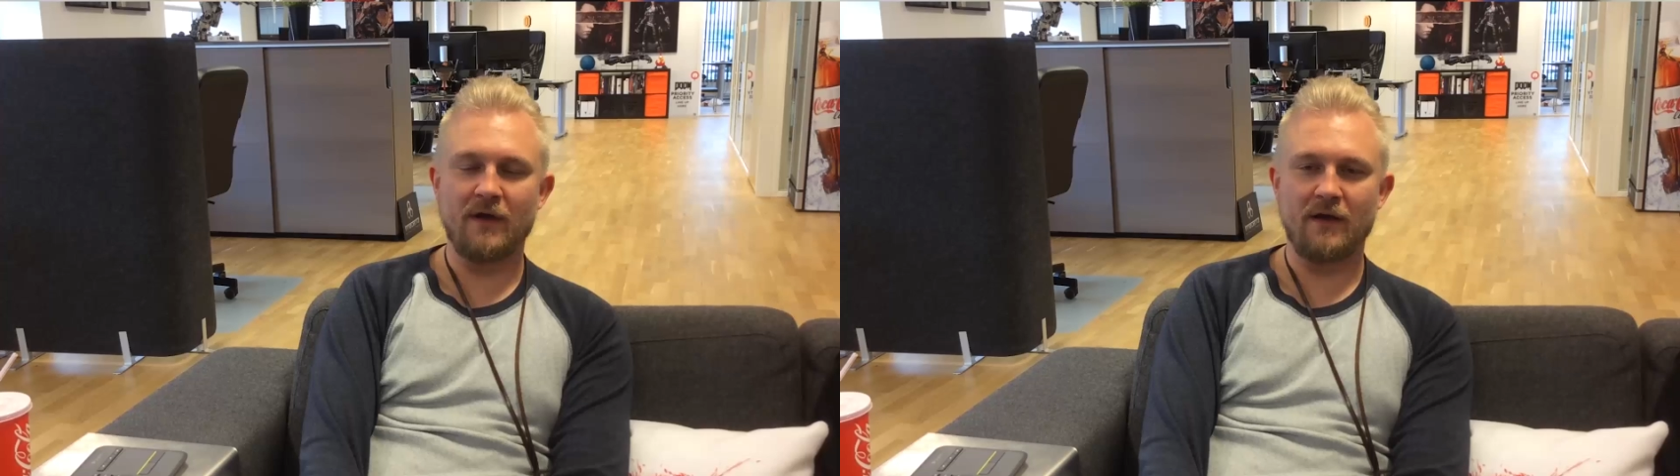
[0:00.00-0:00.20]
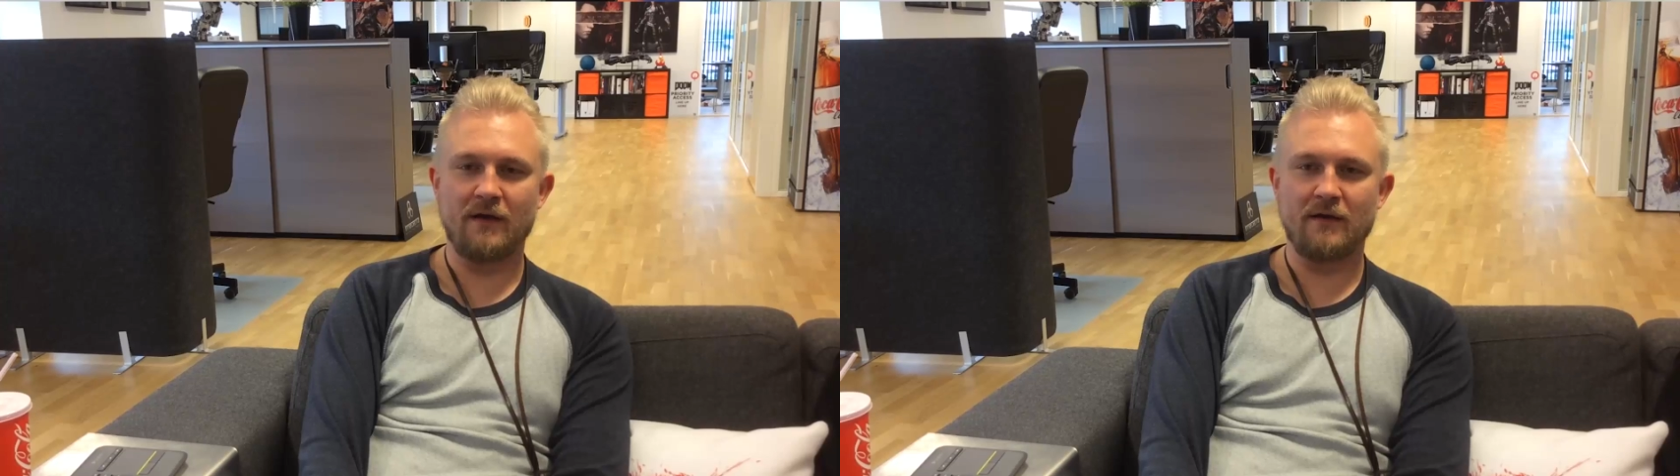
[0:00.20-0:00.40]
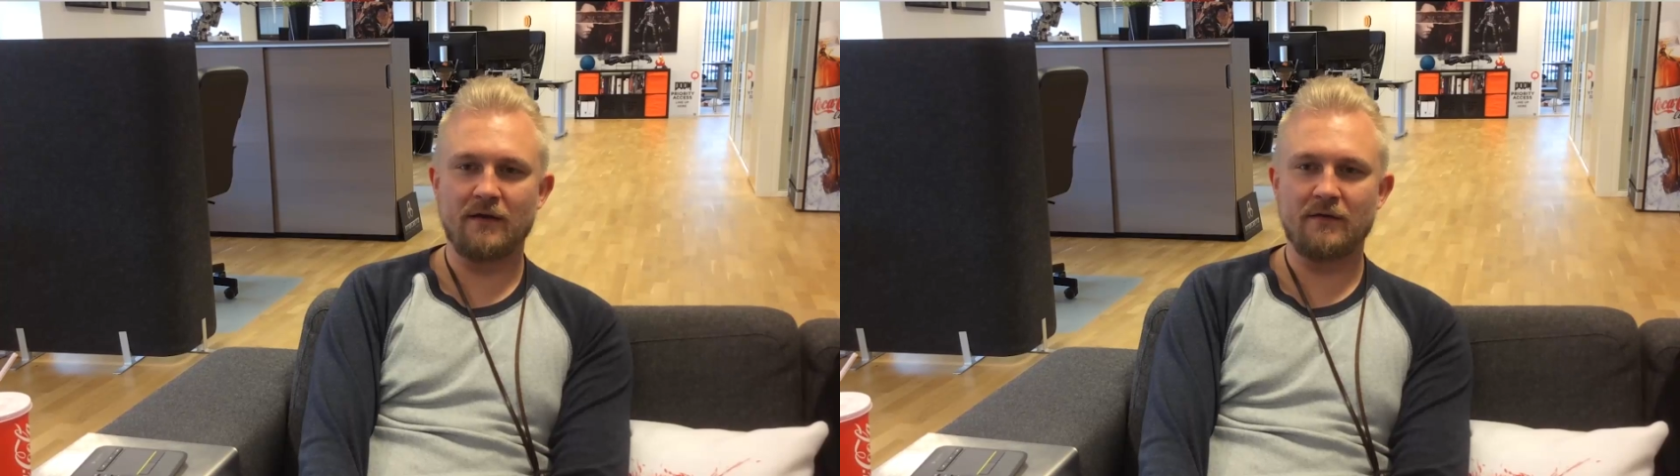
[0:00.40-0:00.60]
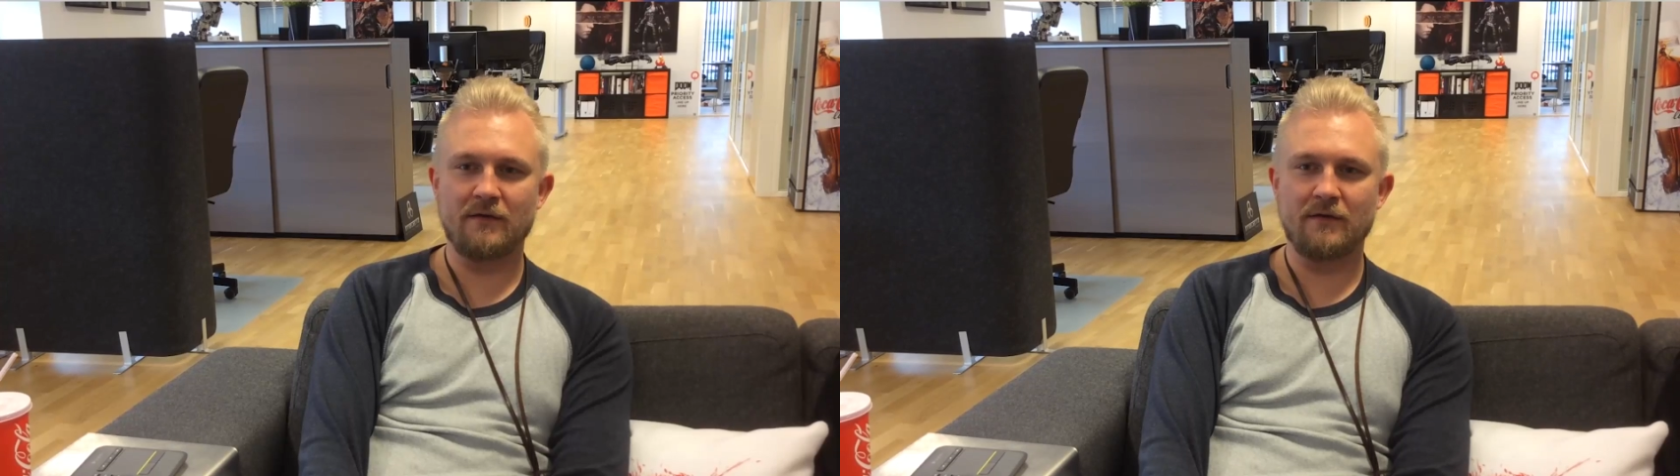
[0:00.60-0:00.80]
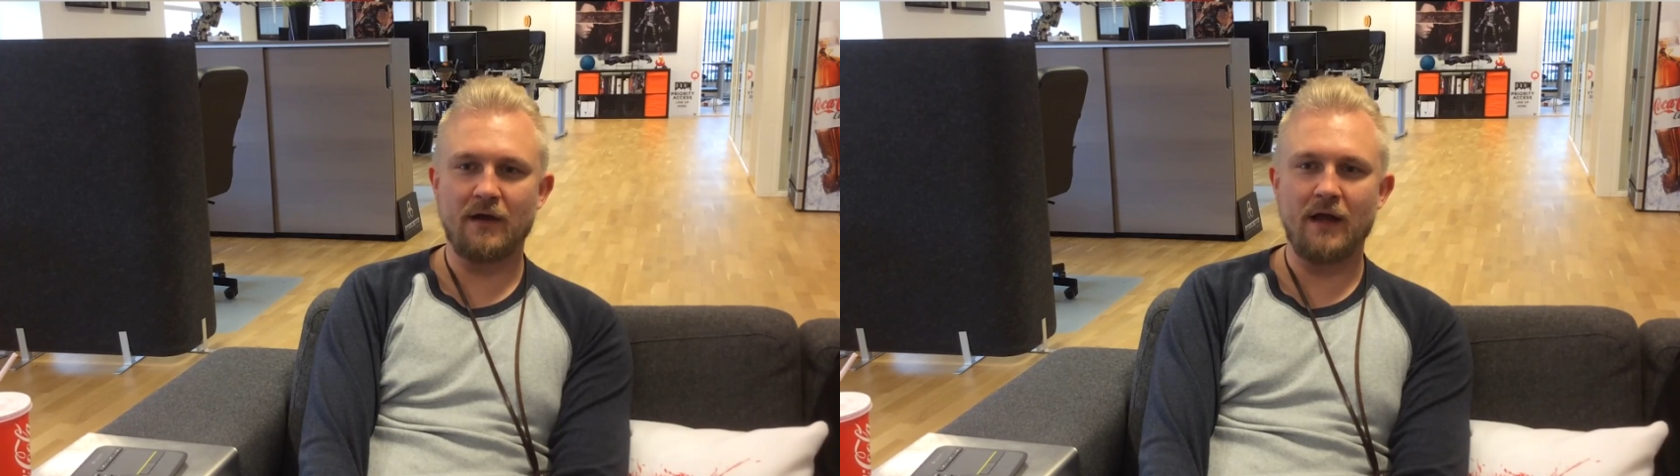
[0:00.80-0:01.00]

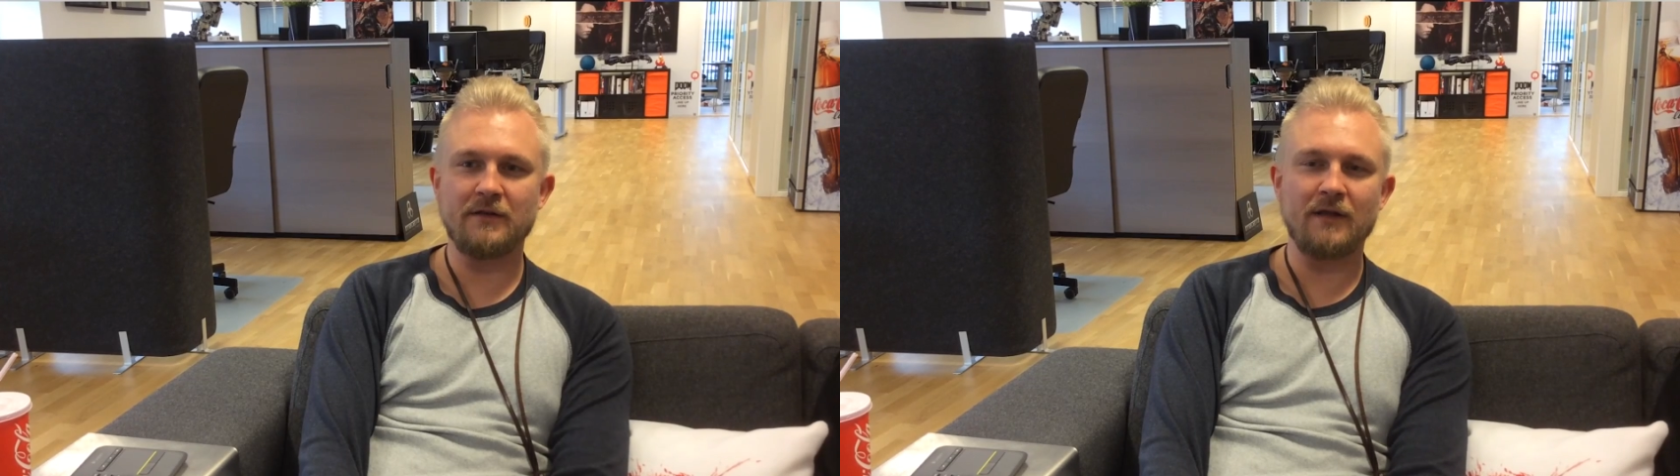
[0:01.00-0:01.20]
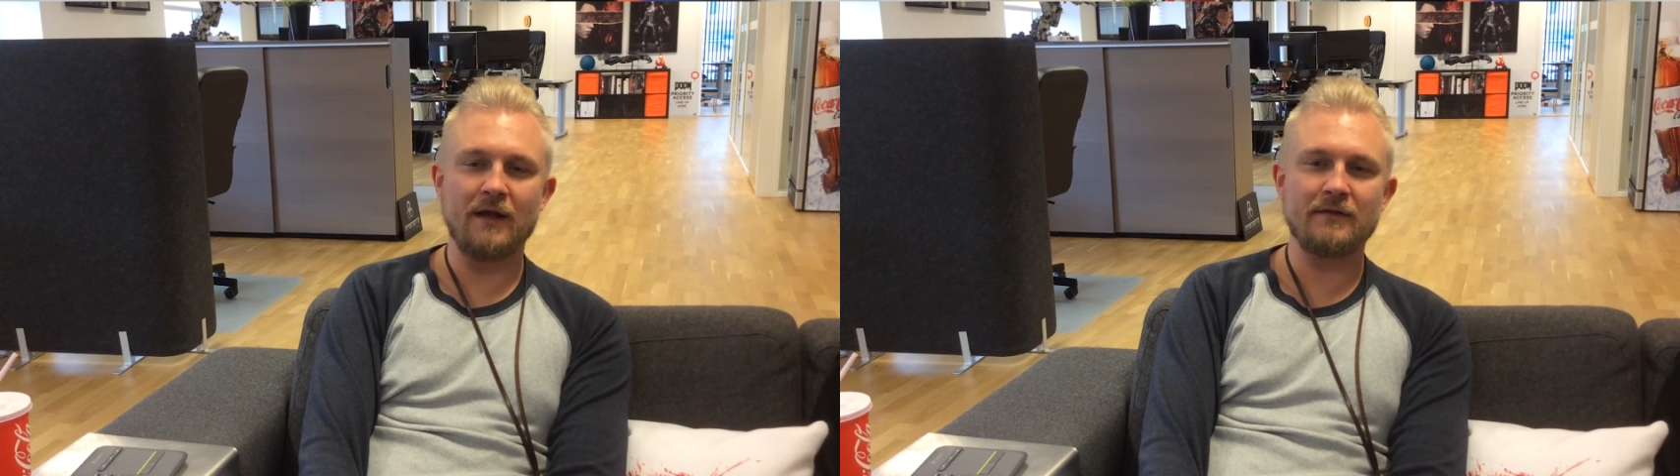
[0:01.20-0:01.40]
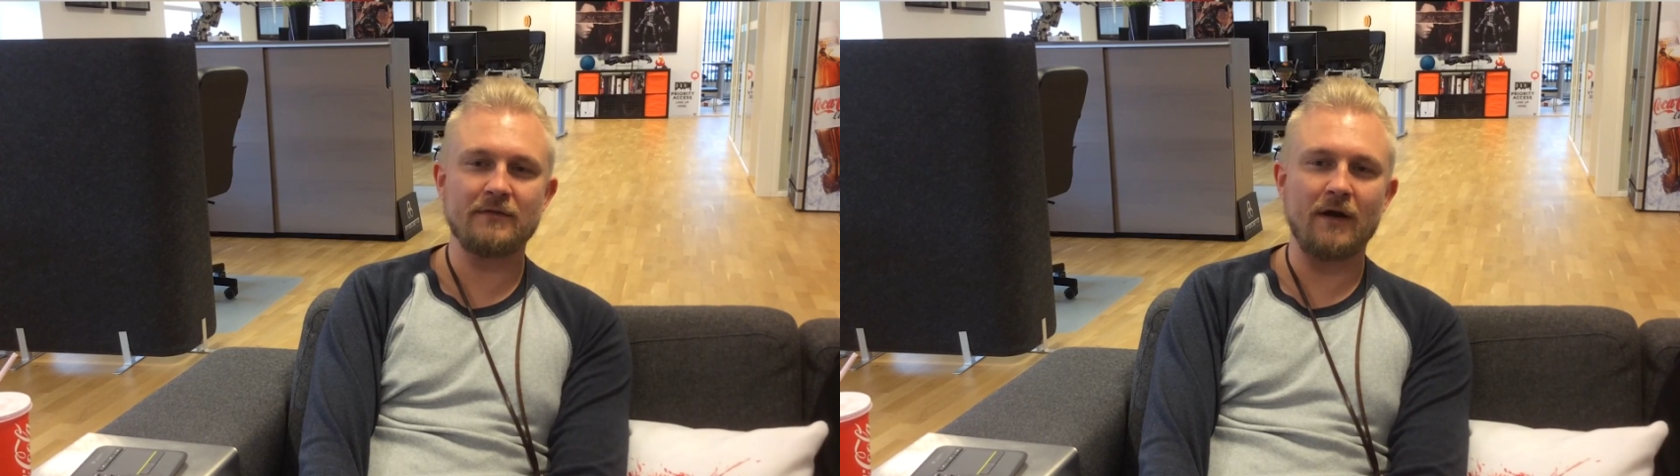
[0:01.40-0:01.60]
I